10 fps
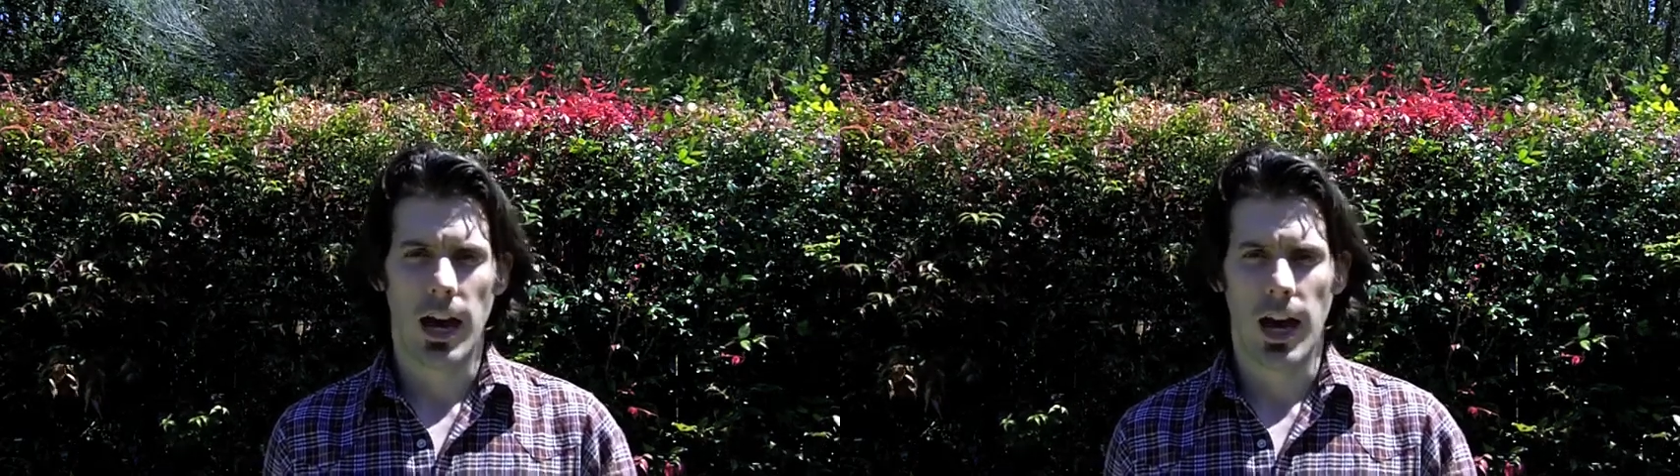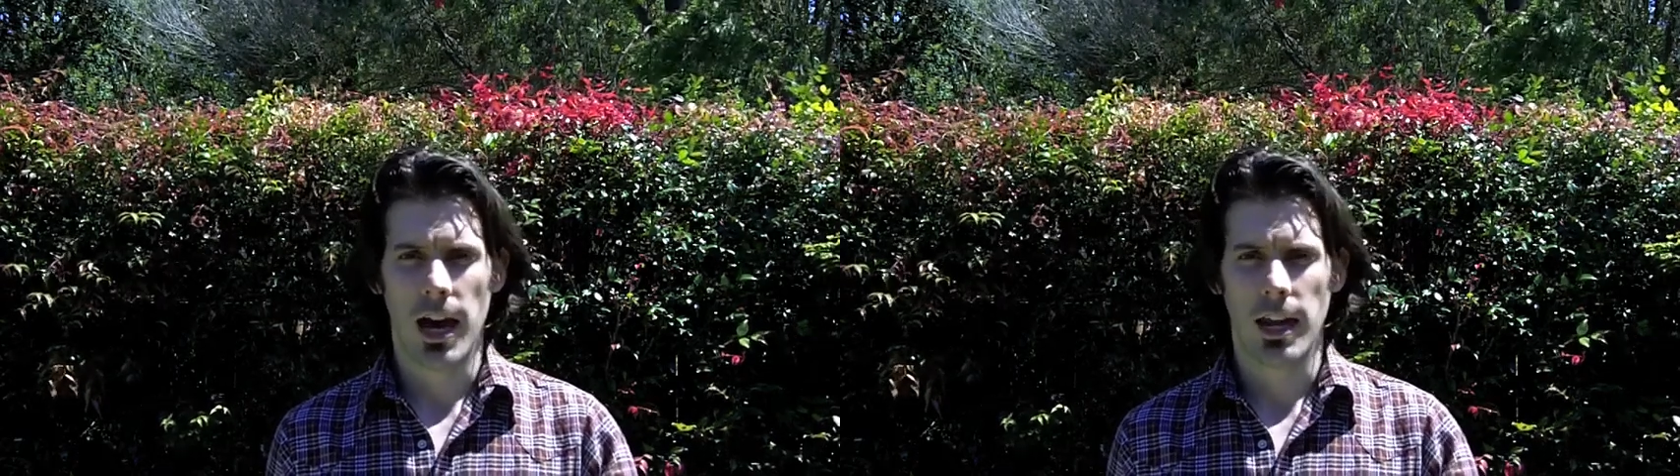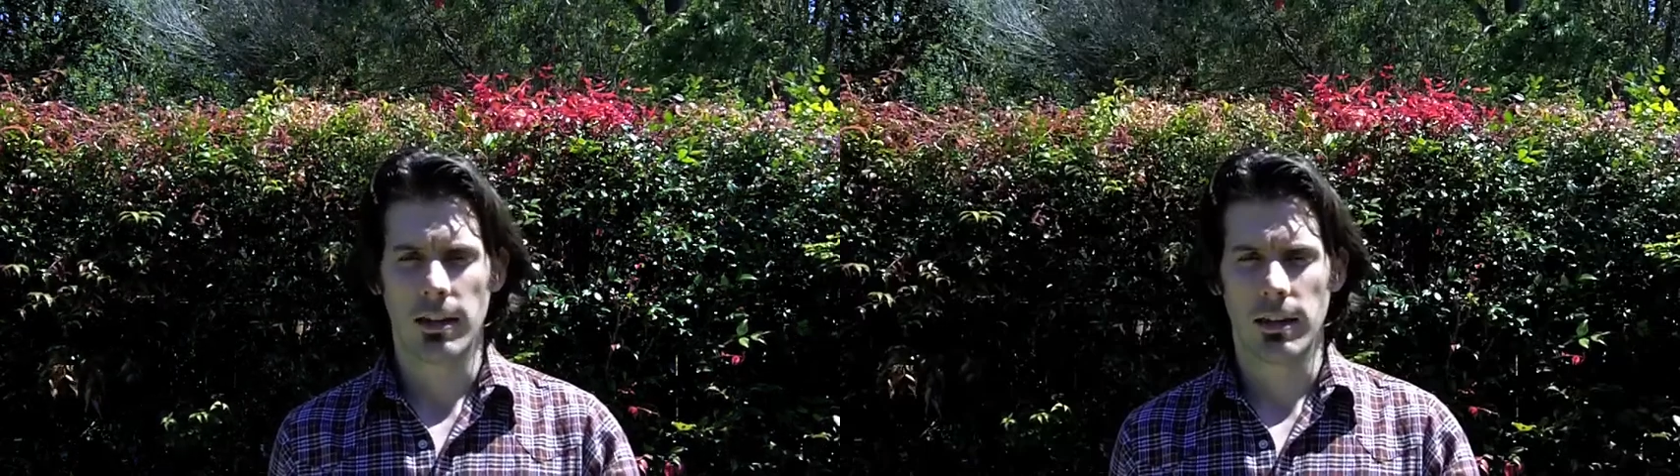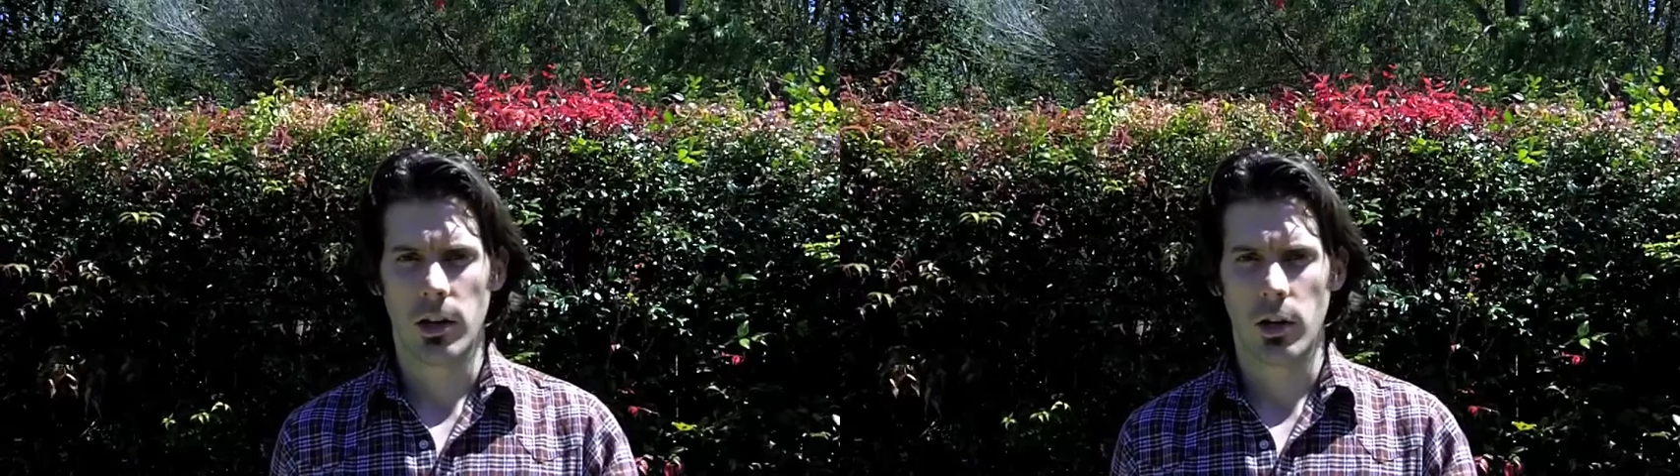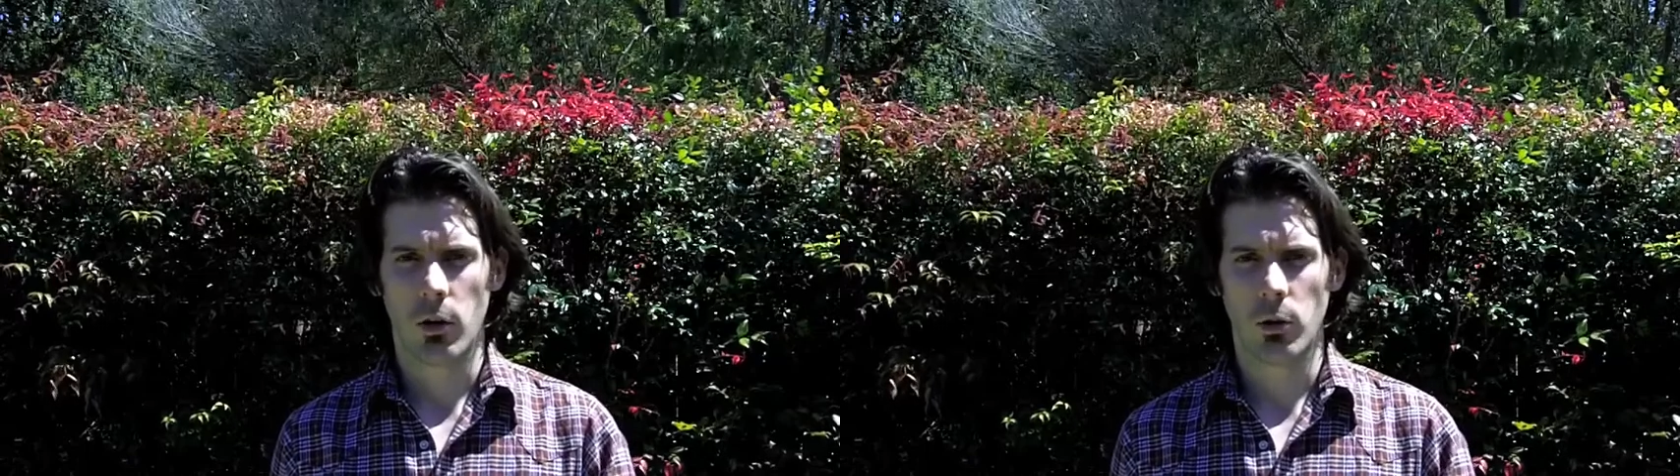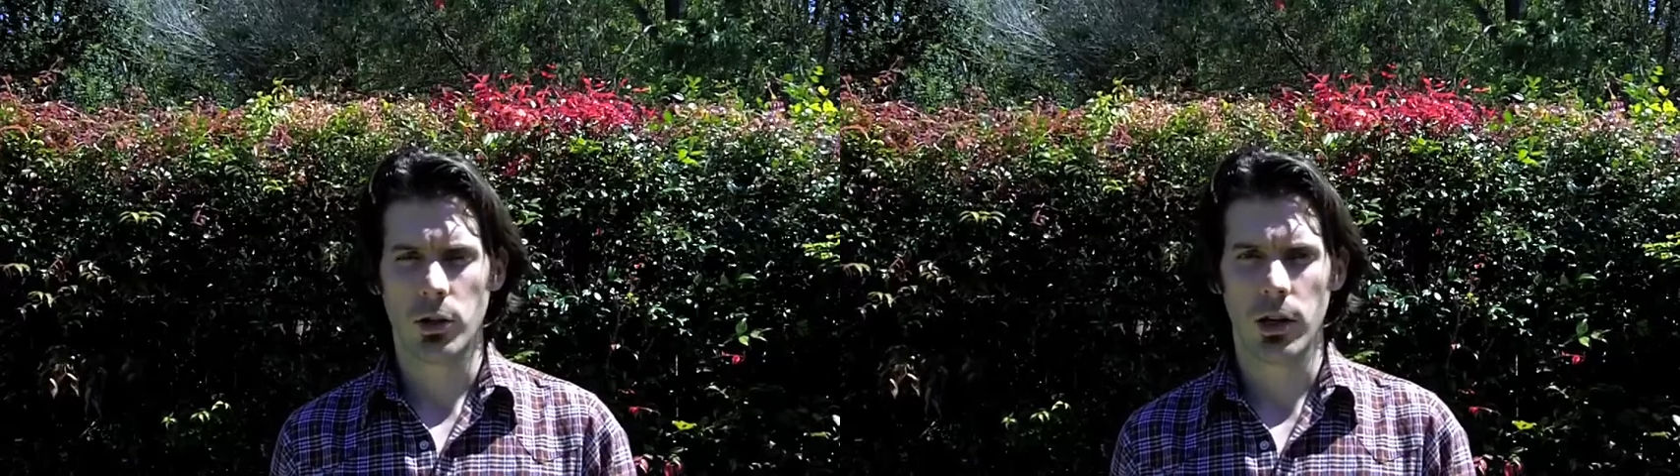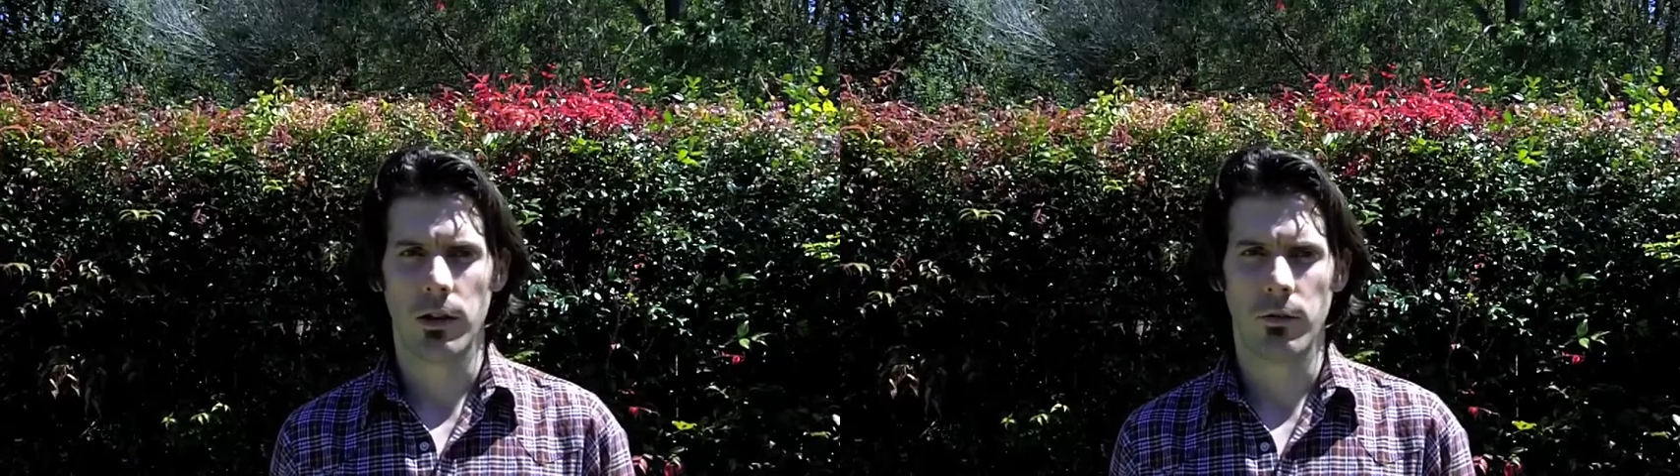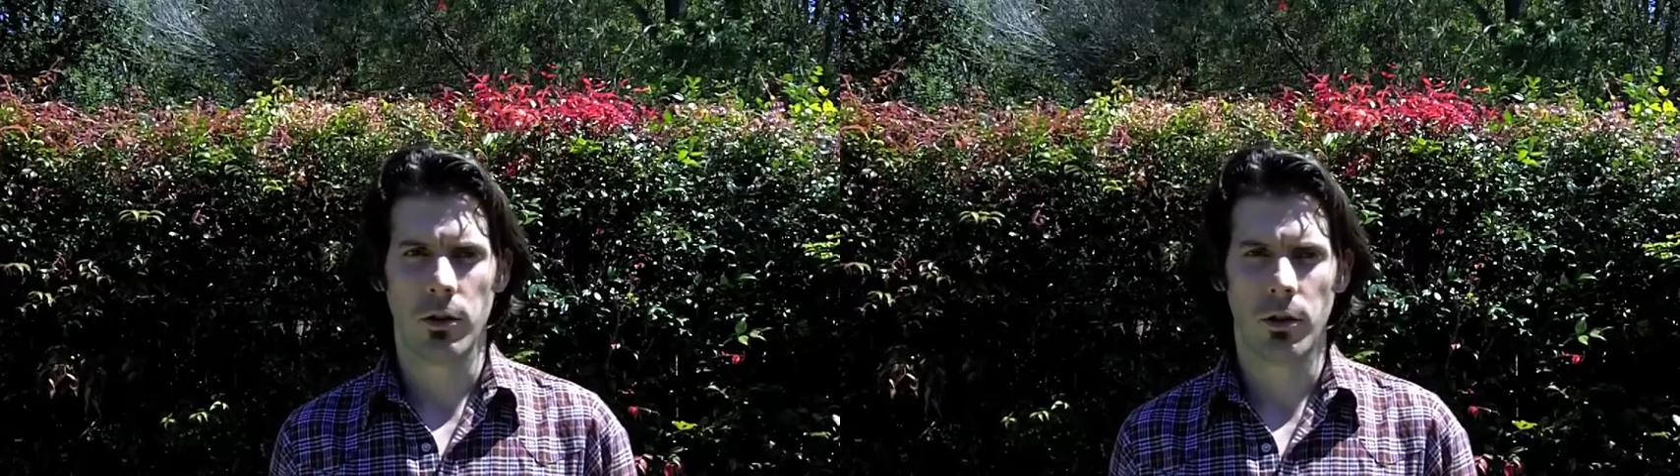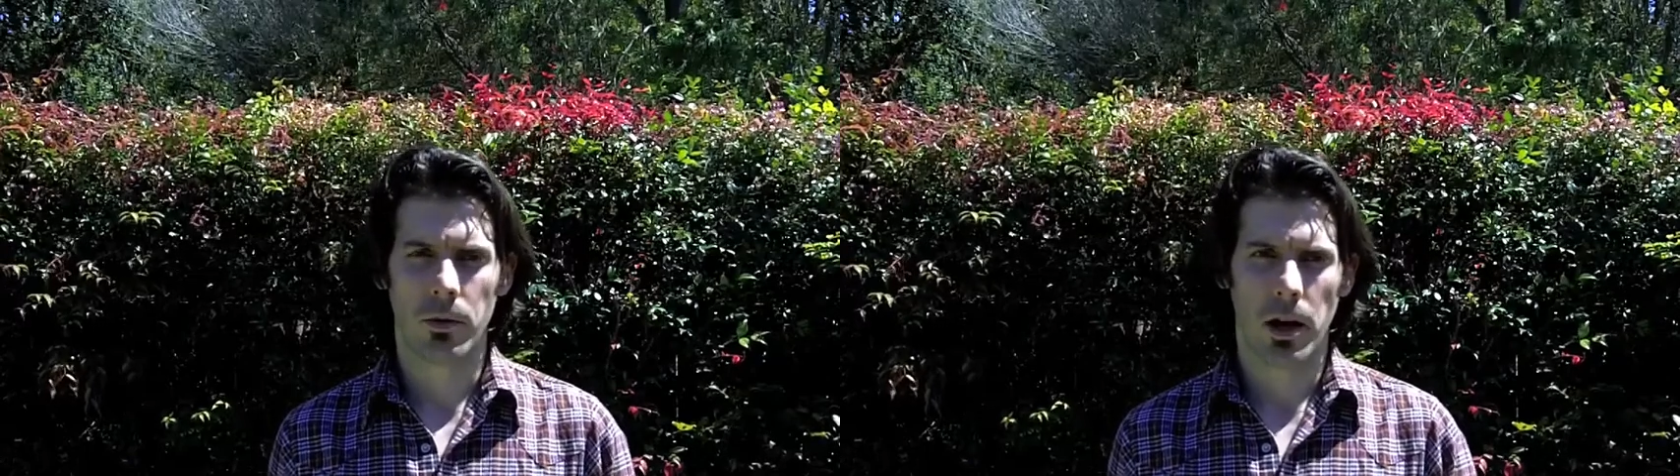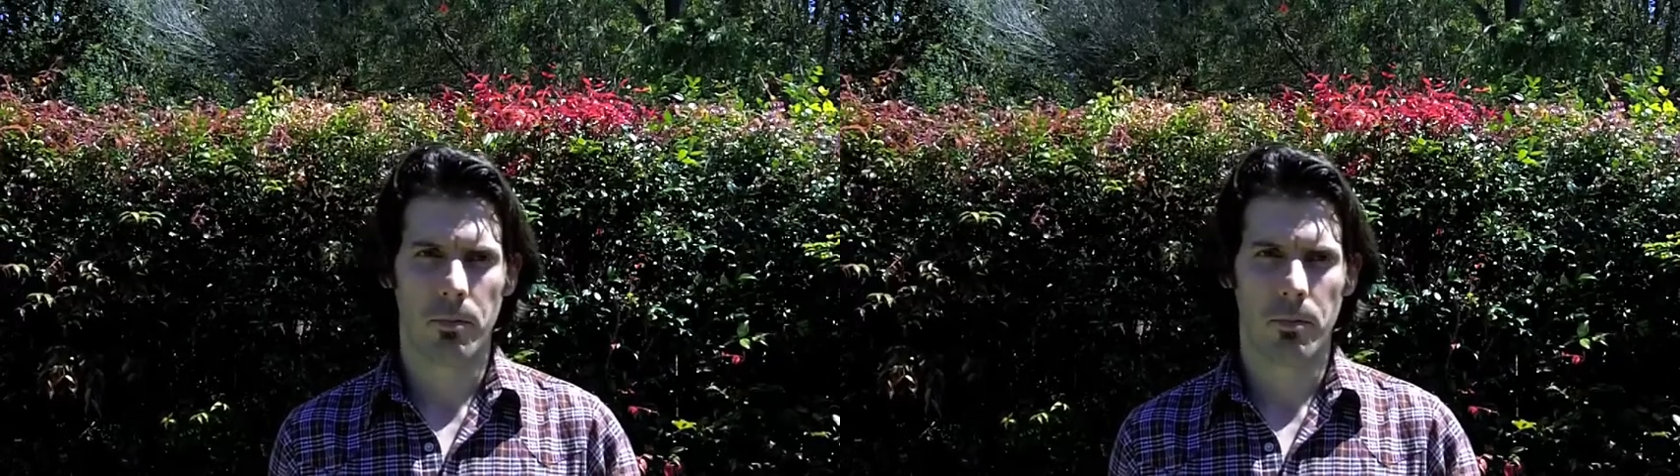and also give you a